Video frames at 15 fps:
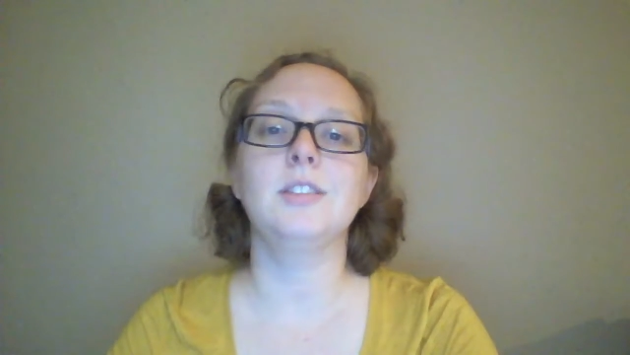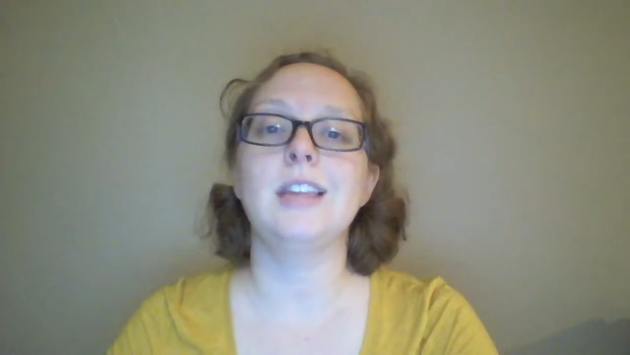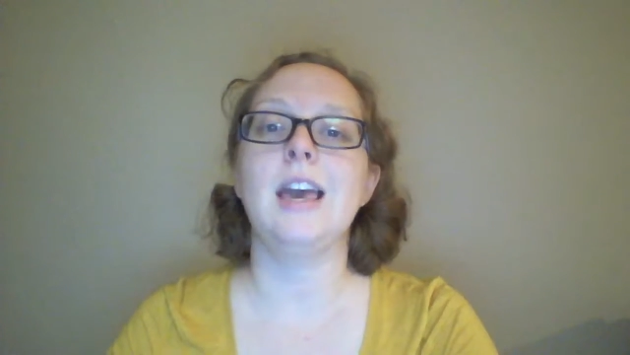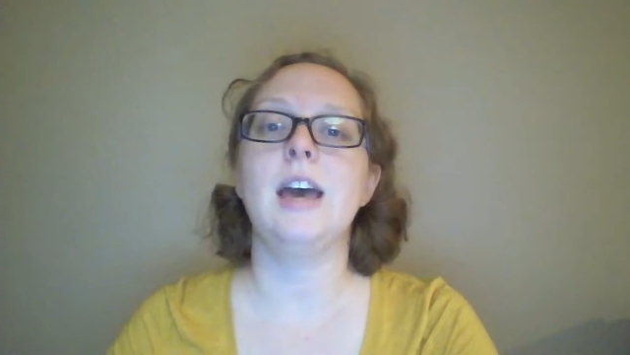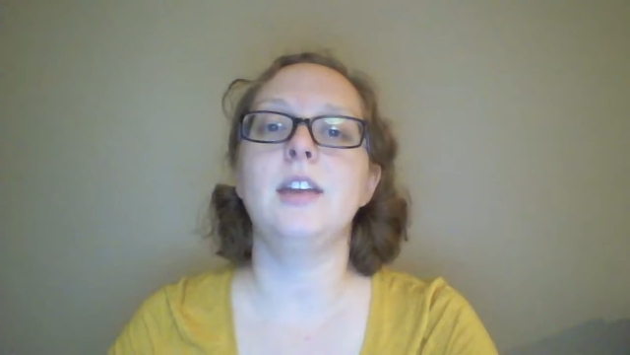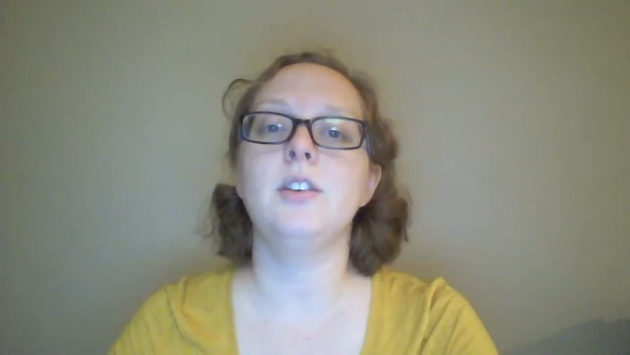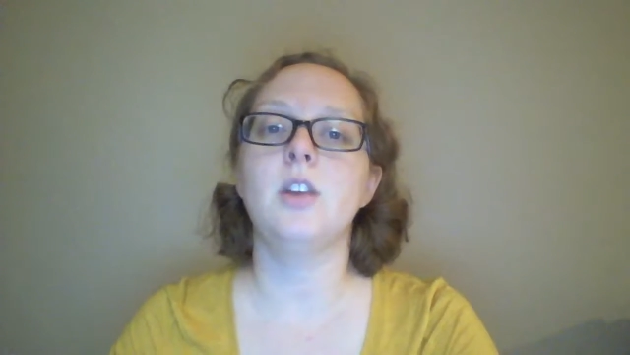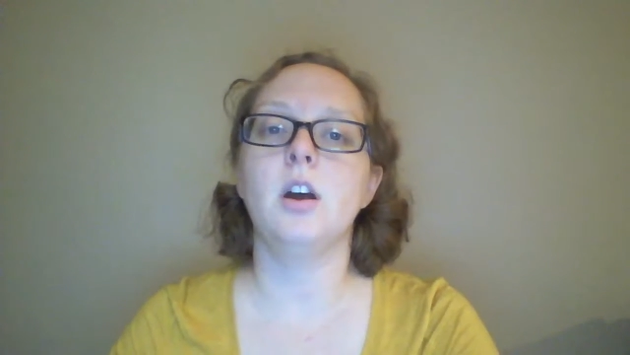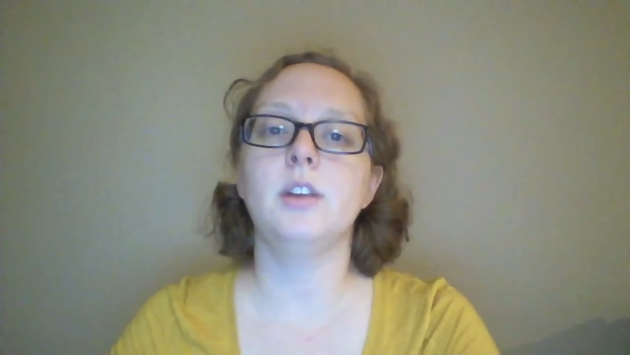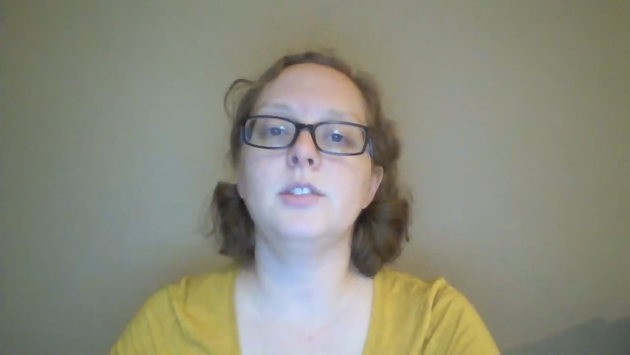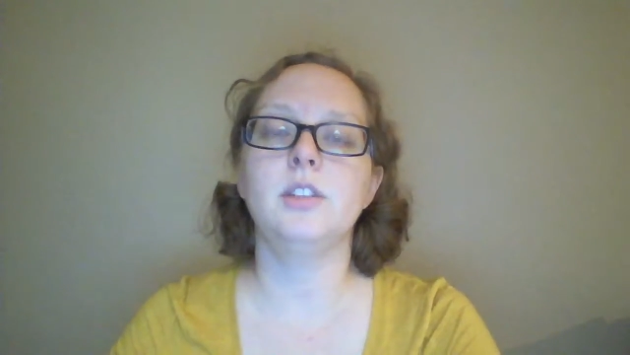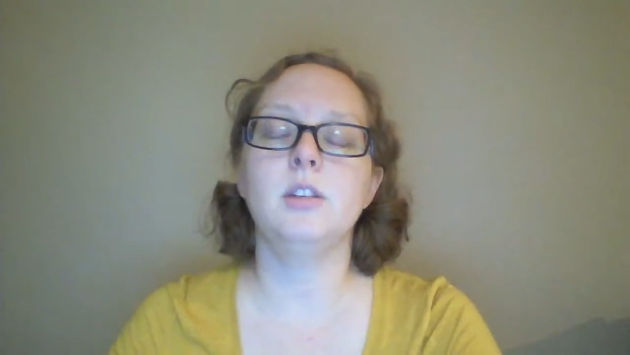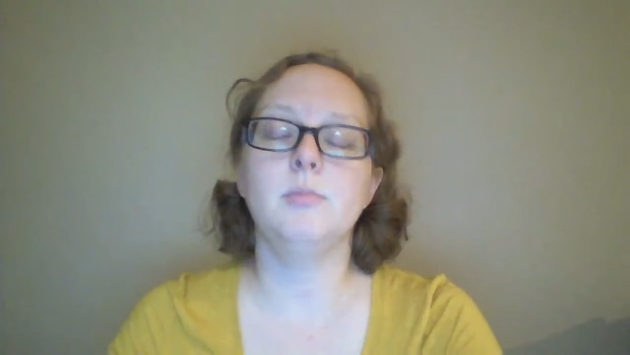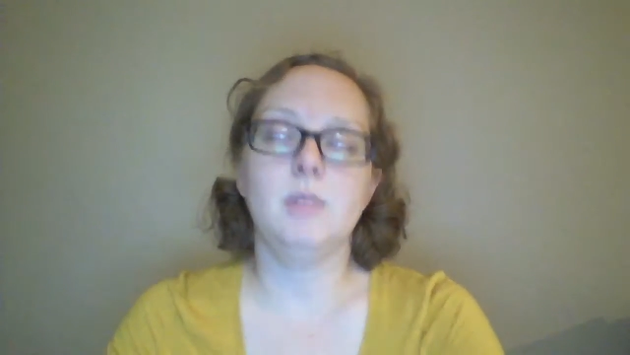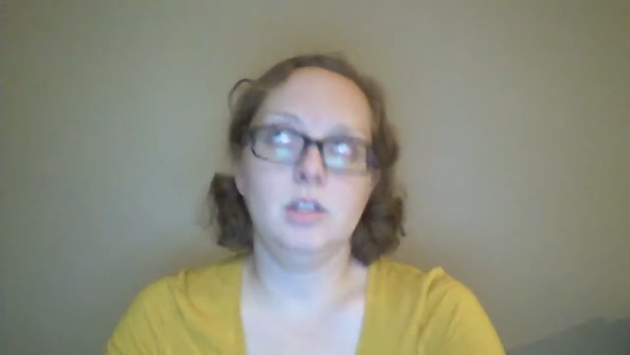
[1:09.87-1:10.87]
ad
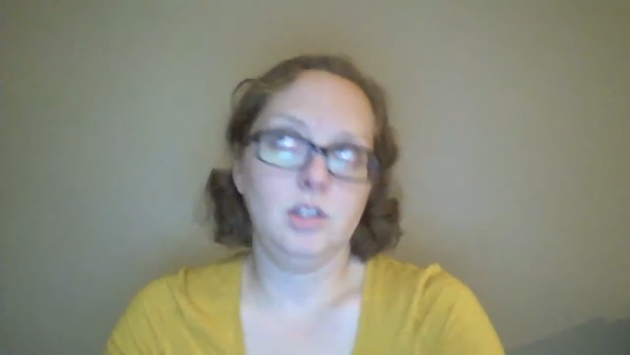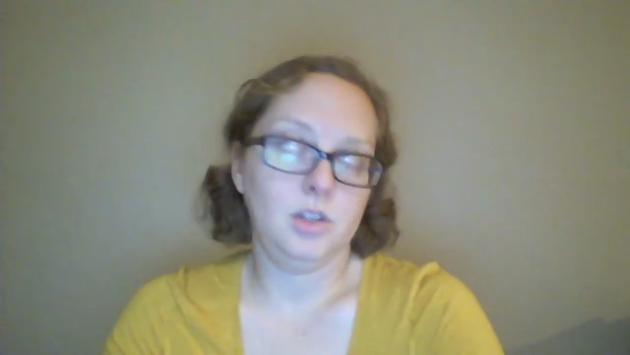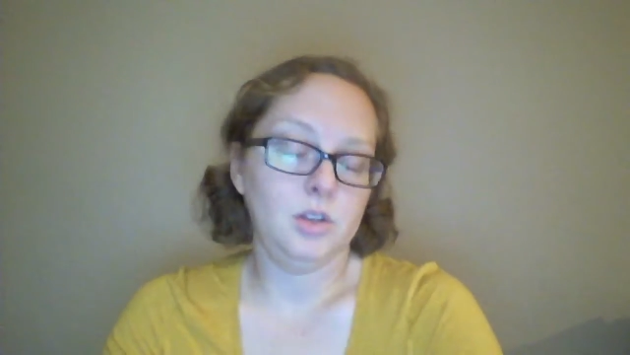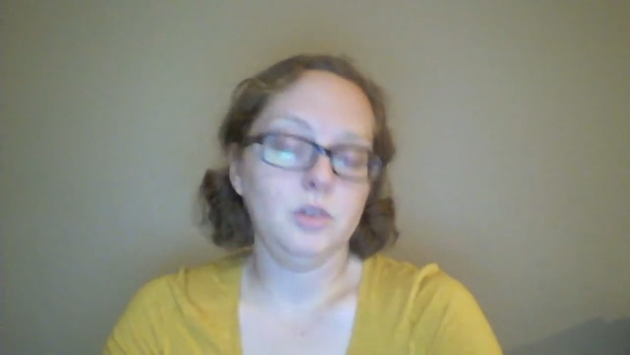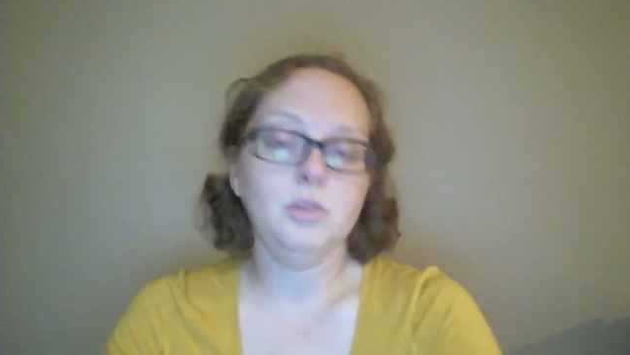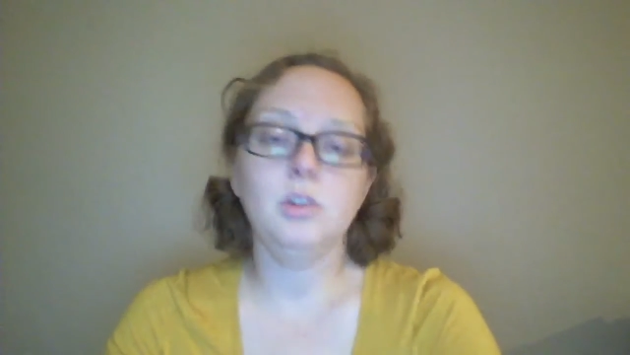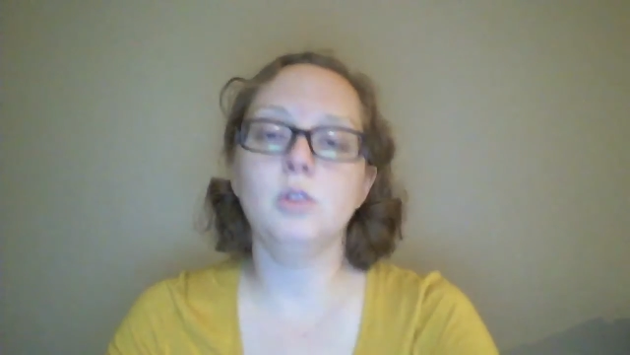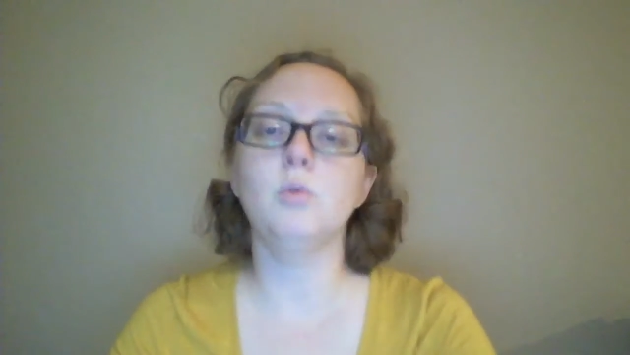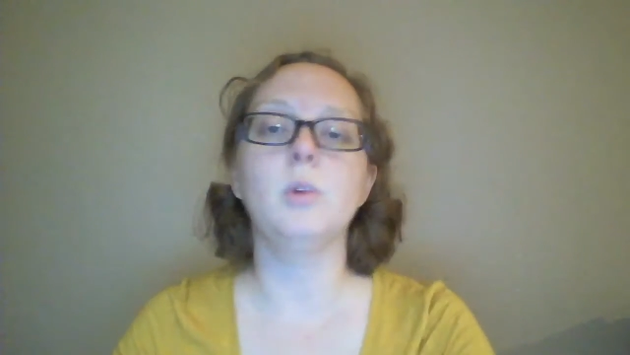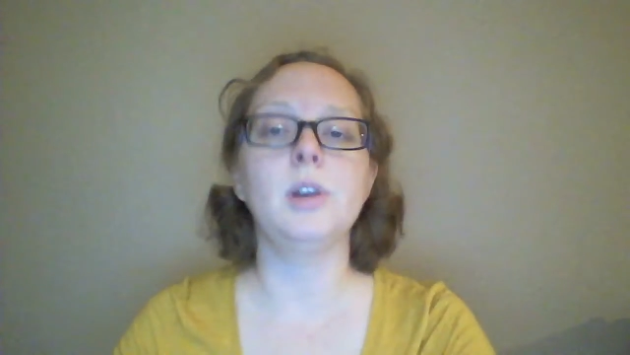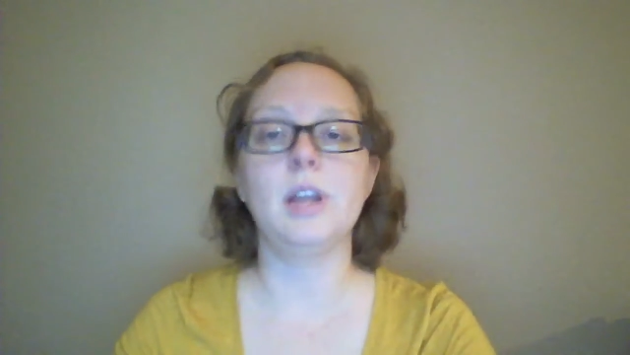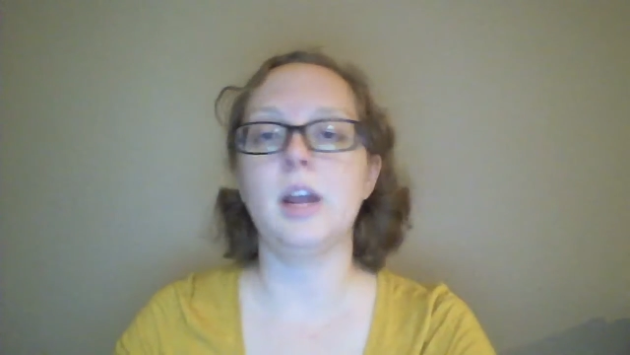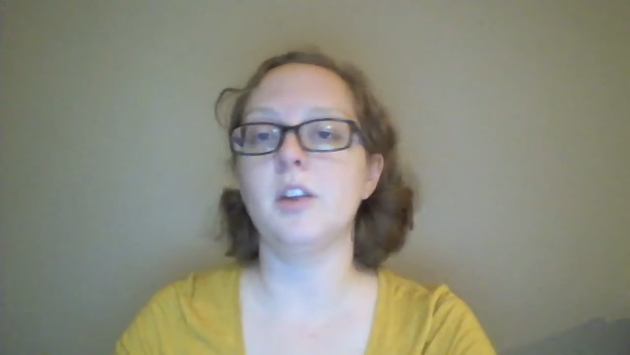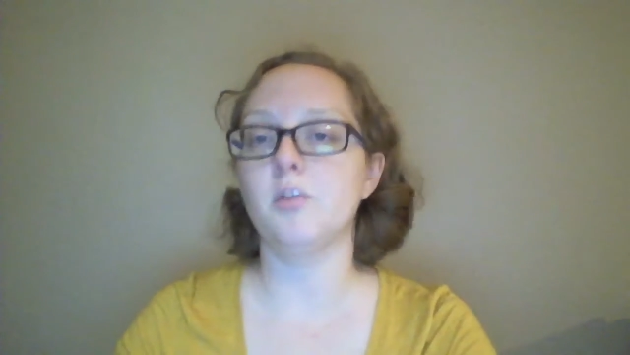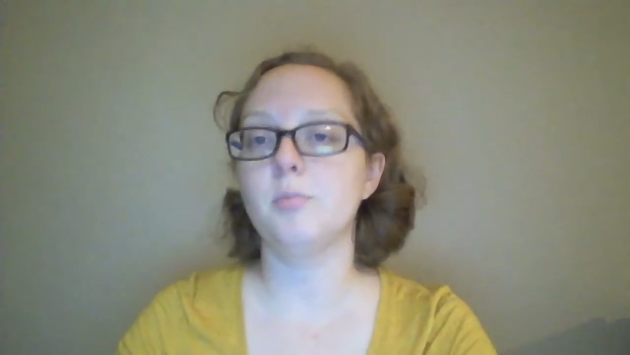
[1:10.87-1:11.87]
nauseum until you run
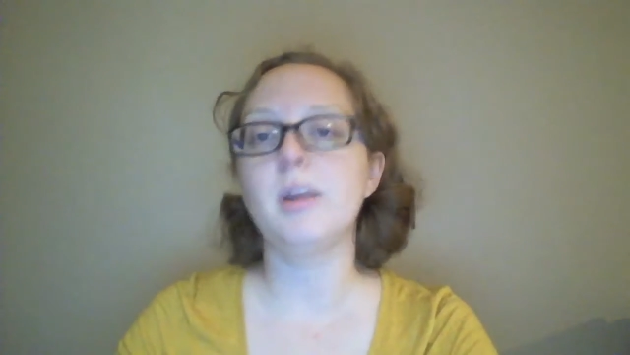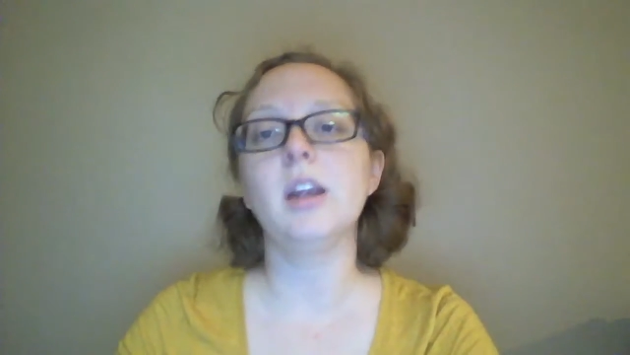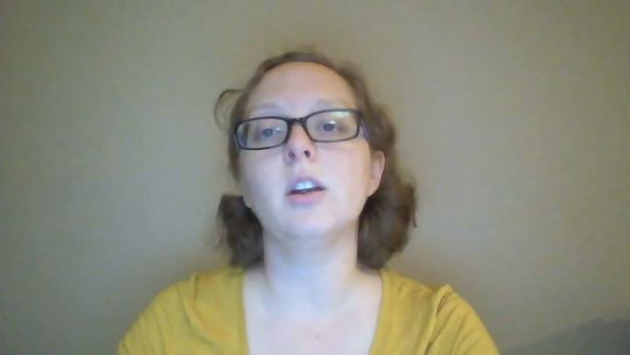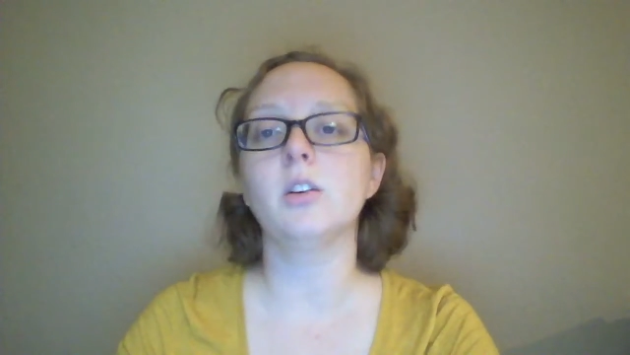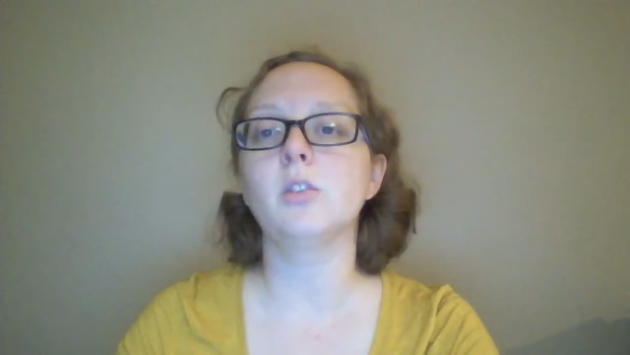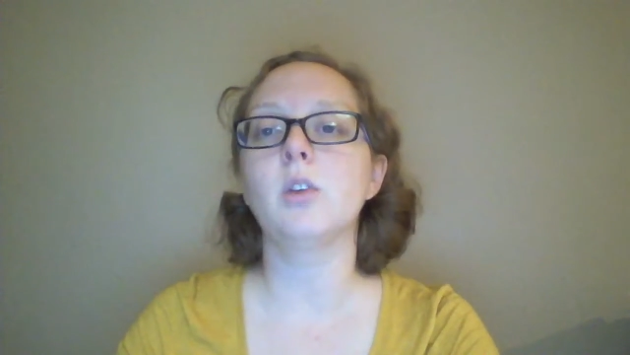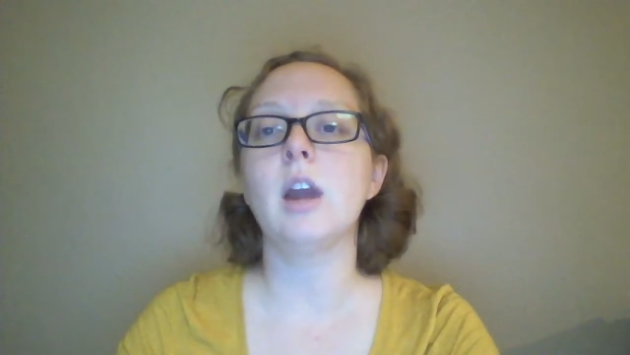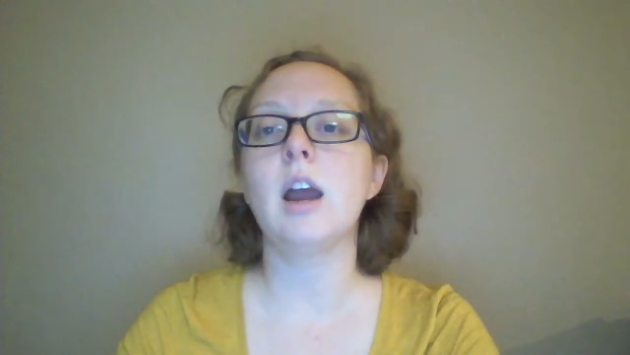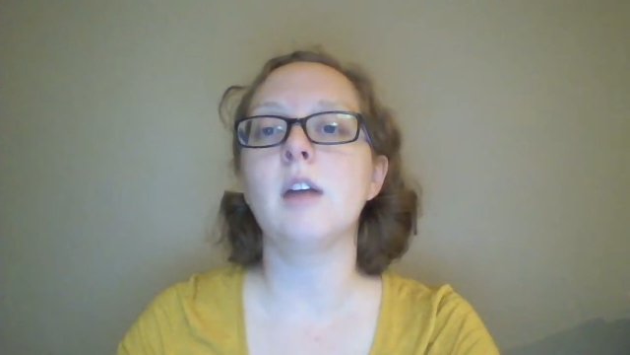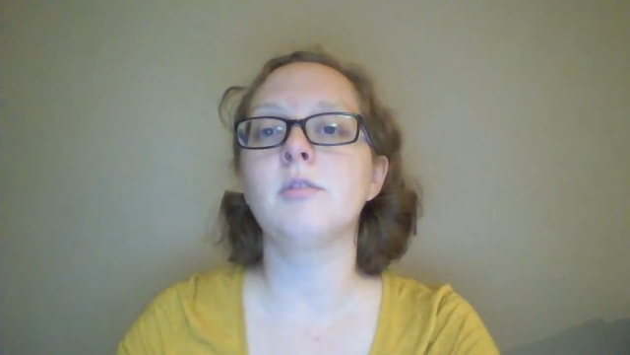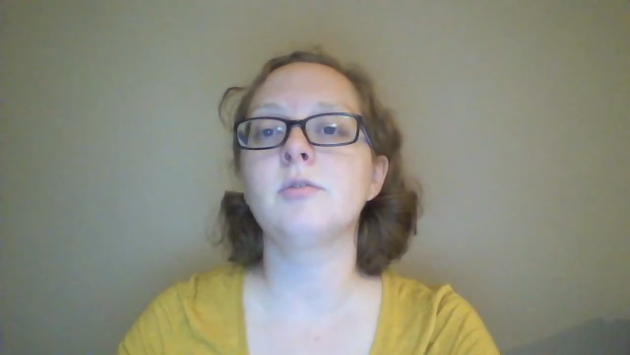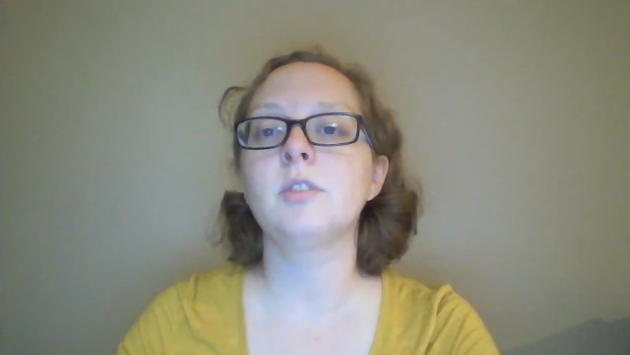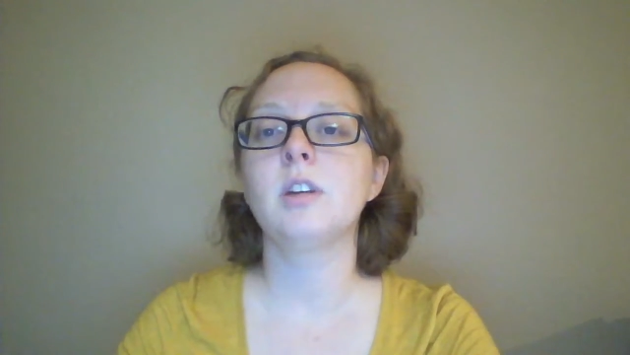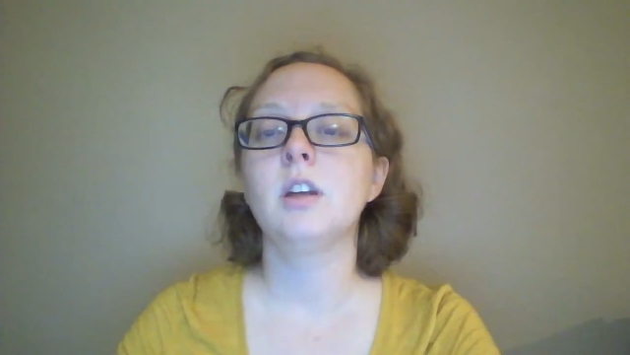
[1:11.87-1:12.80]
out of paragraph.